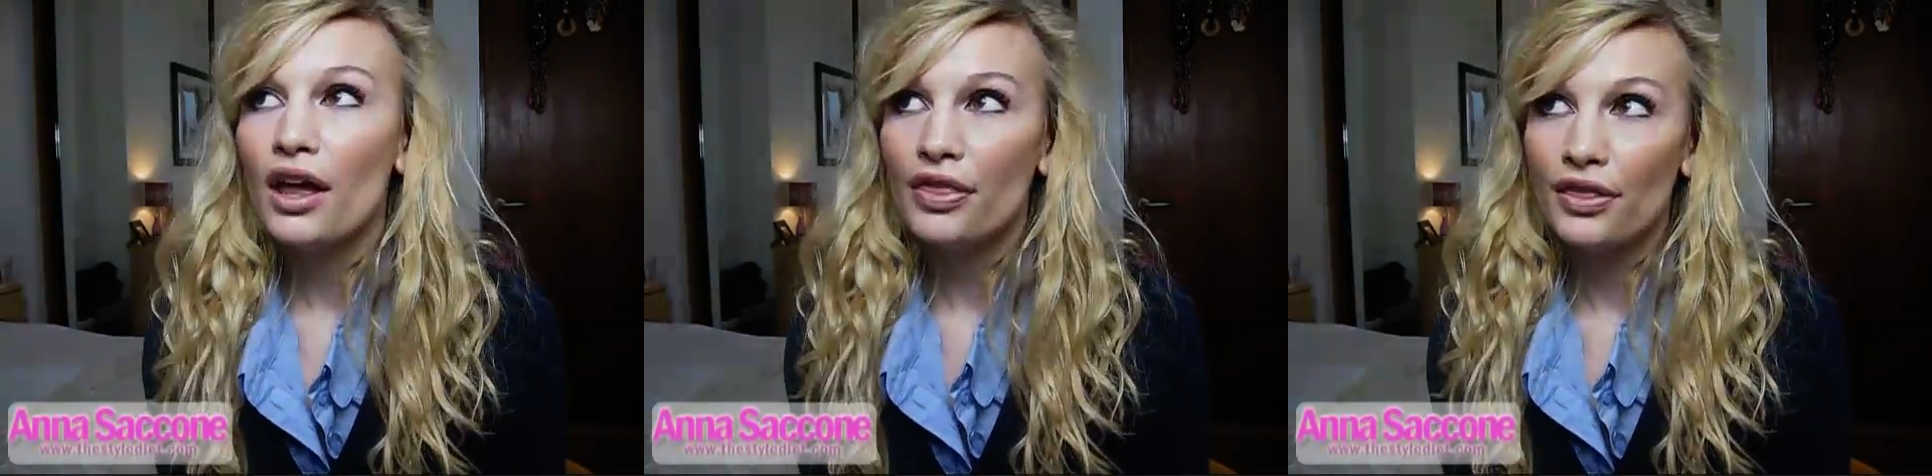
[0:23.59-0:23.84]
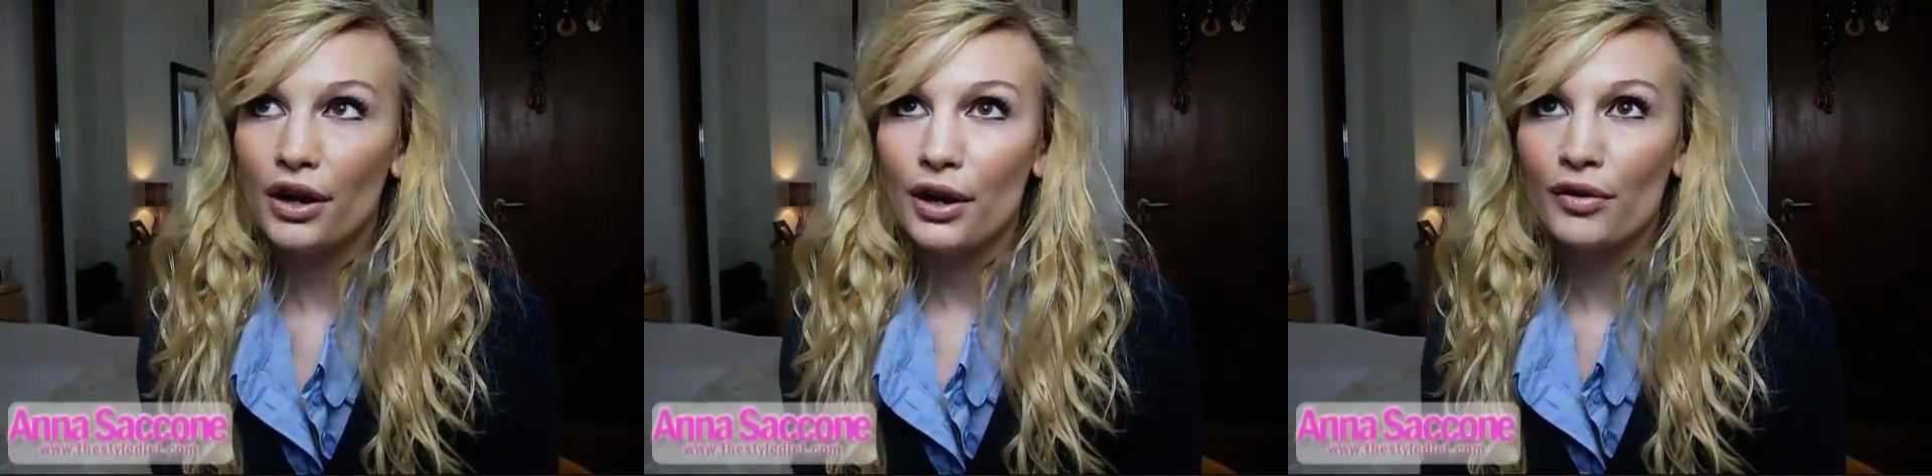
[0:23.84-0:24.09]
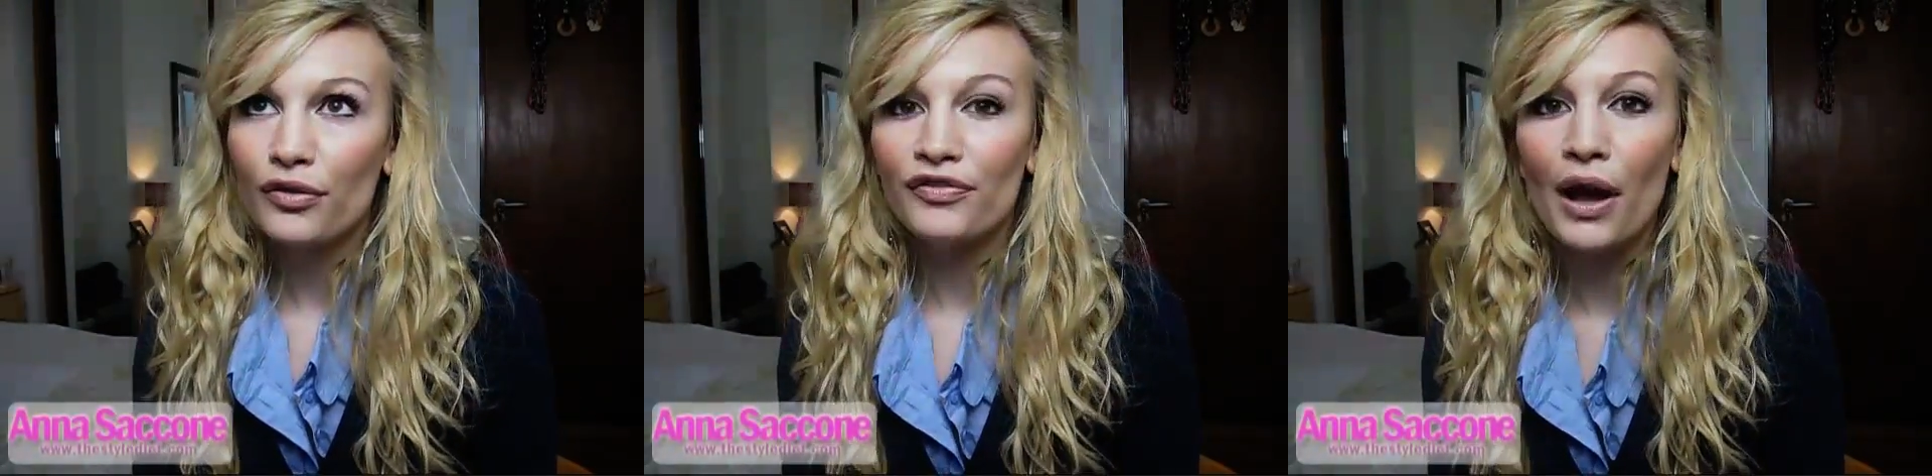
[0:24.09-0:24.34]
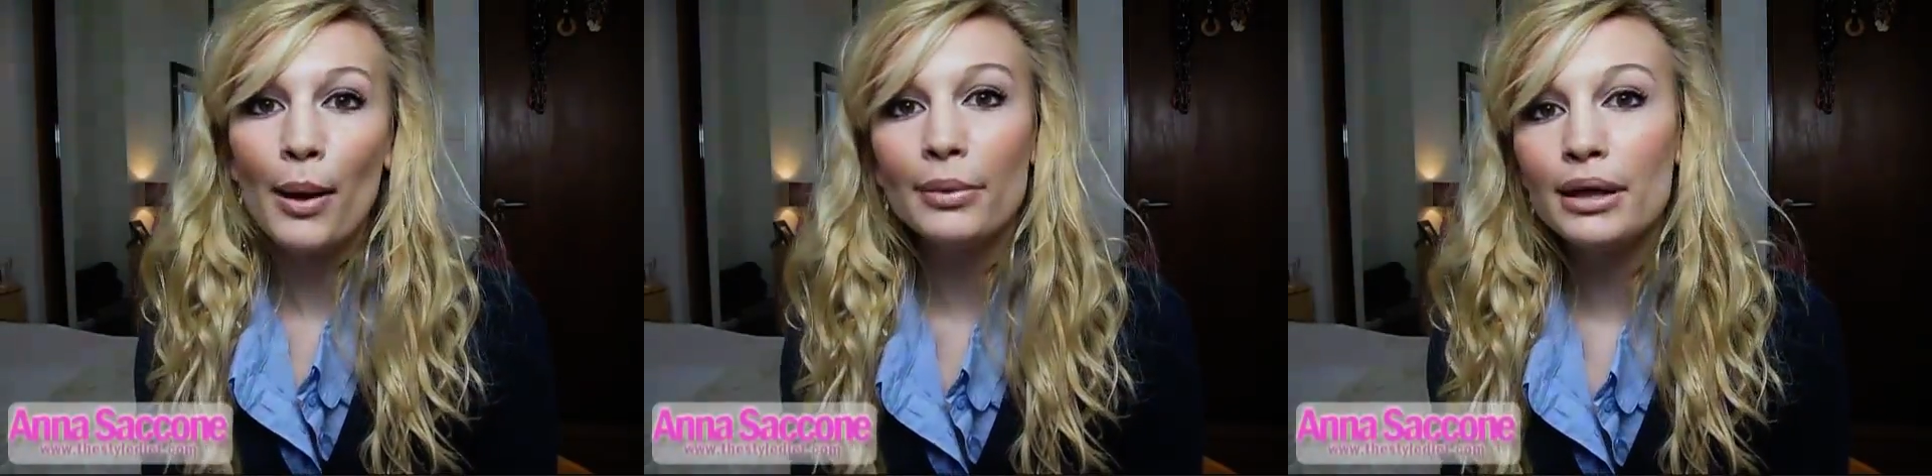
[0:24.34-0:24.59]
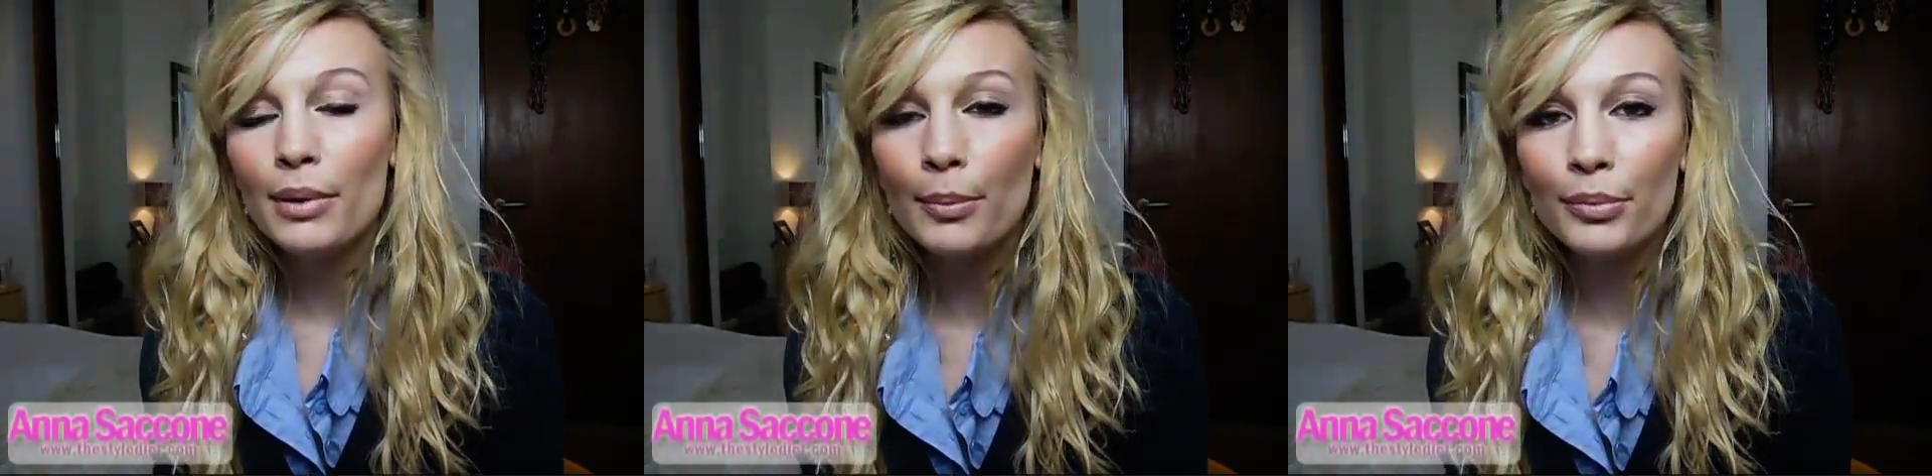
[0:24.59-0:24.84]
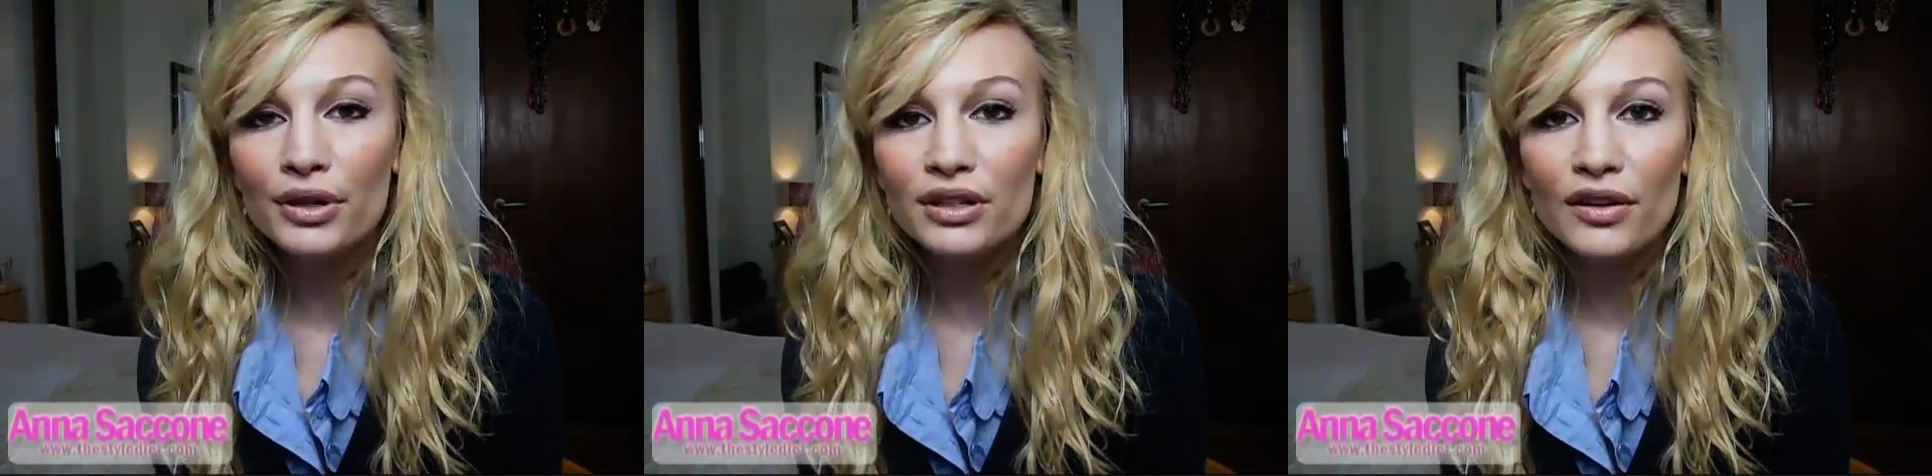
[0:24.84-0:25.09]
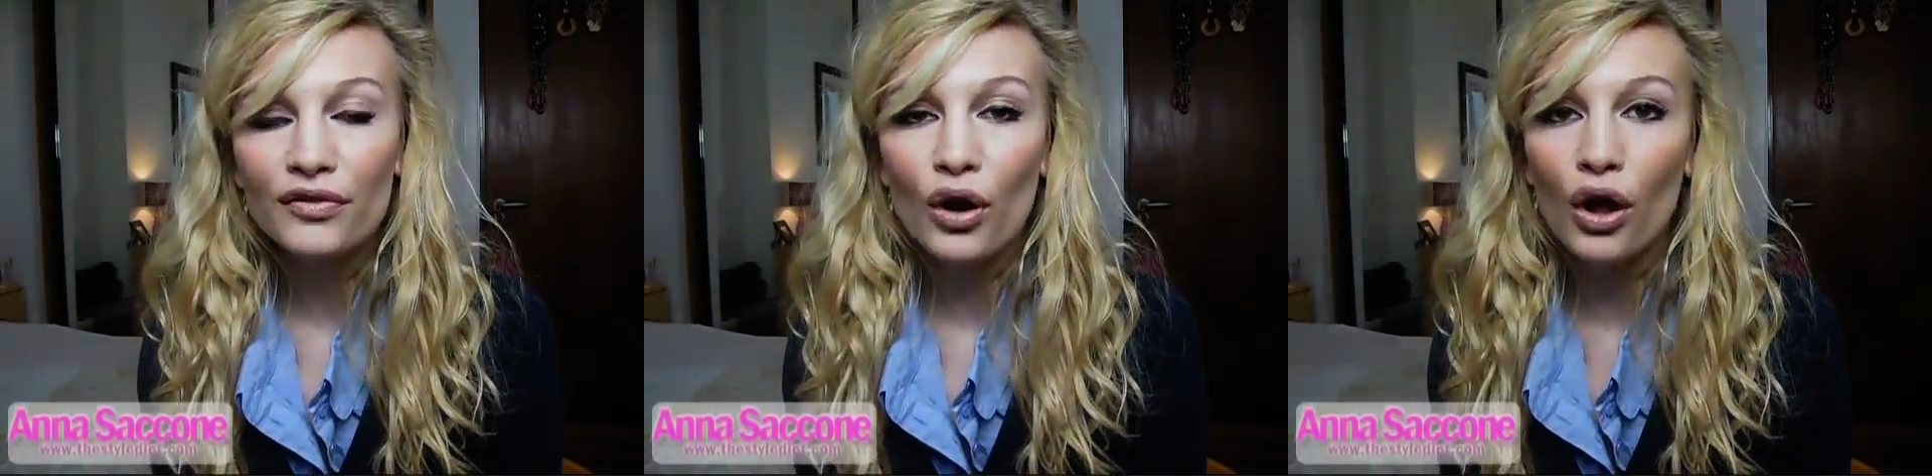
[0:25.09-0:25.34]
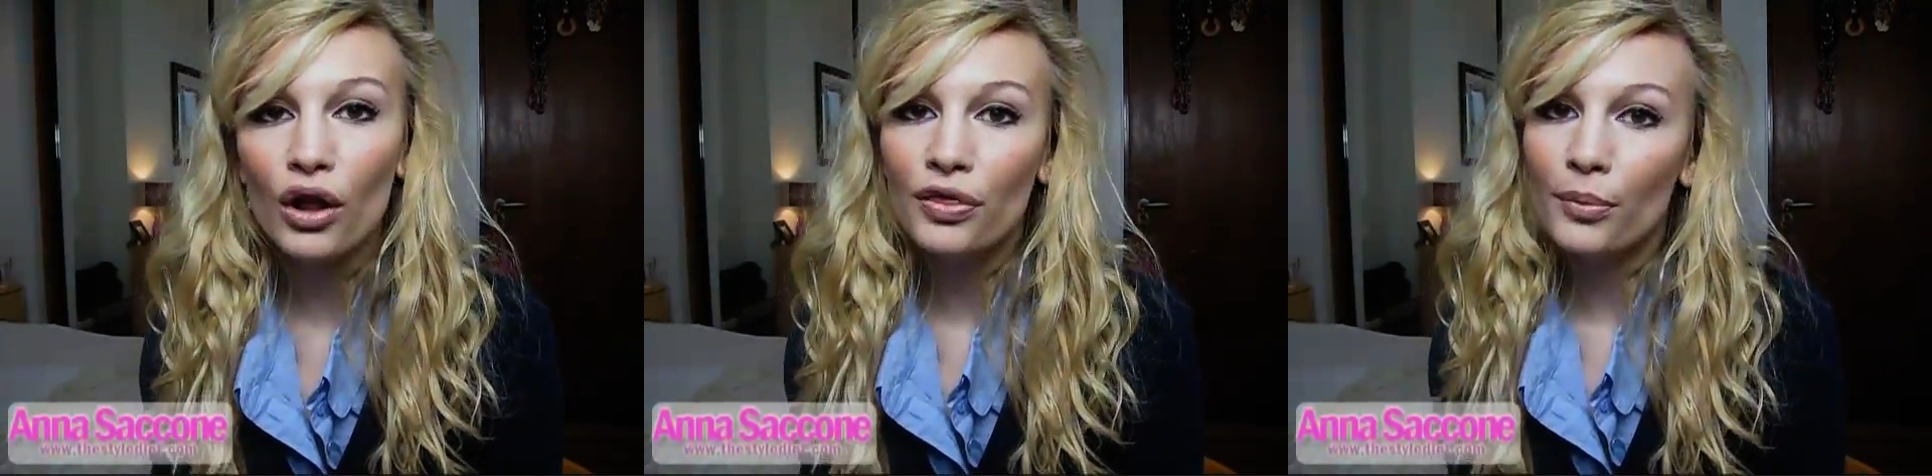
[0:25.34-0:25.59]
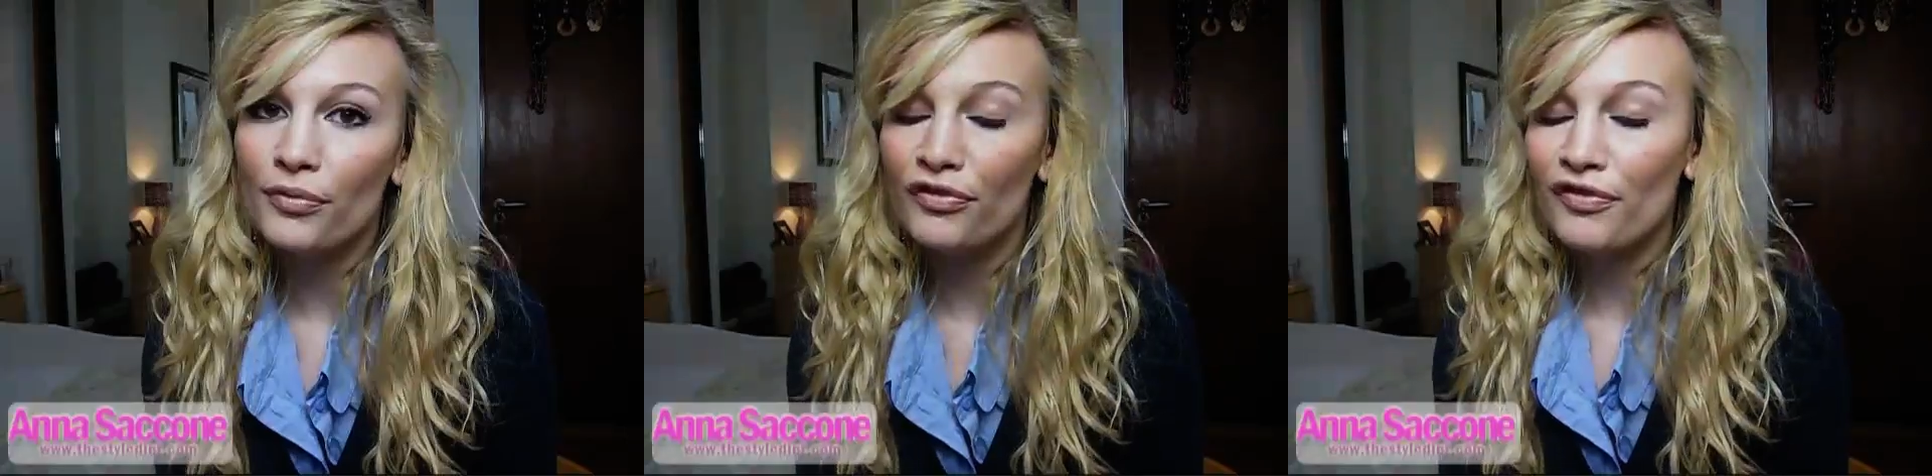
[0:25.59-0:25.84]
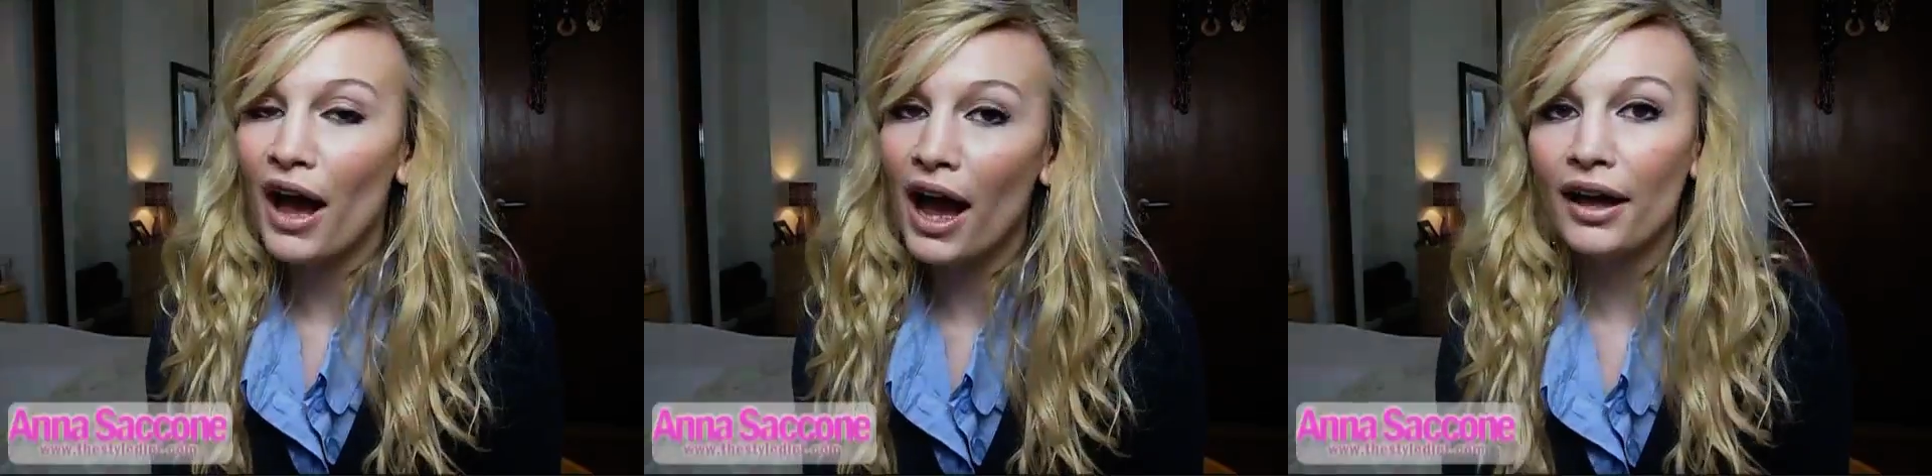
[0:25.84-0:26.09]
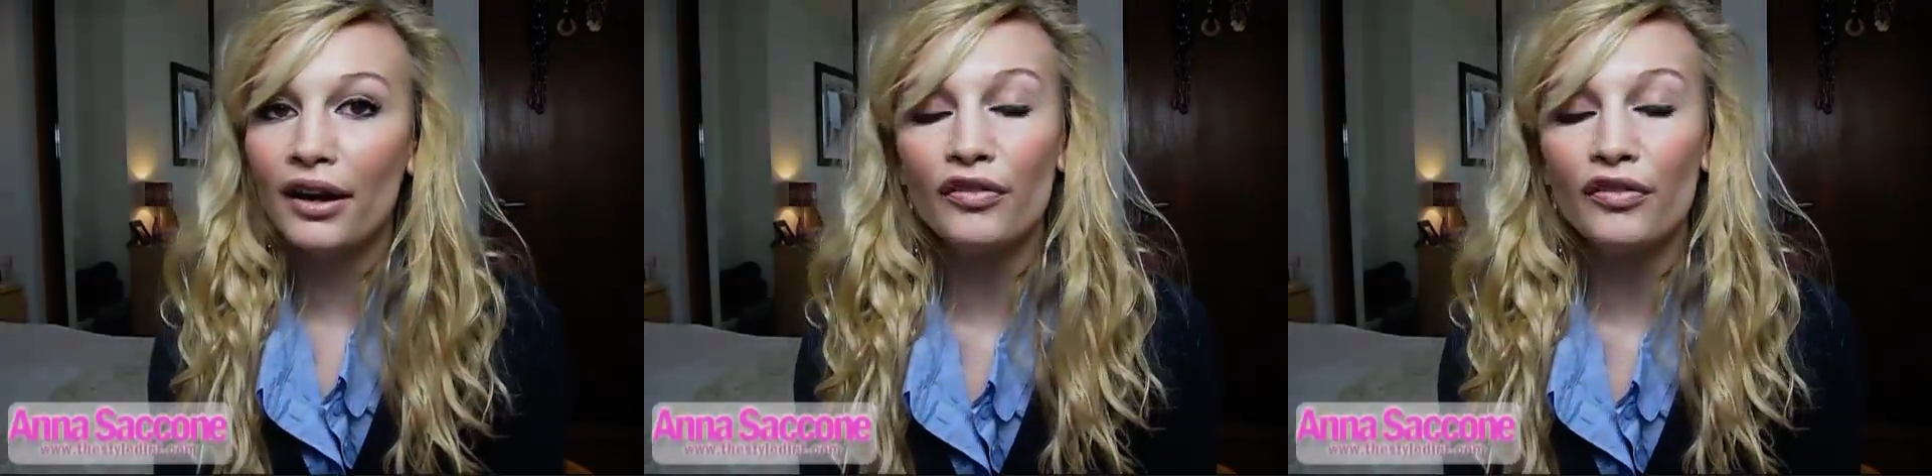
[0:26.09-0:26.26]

Their family members have called them fat,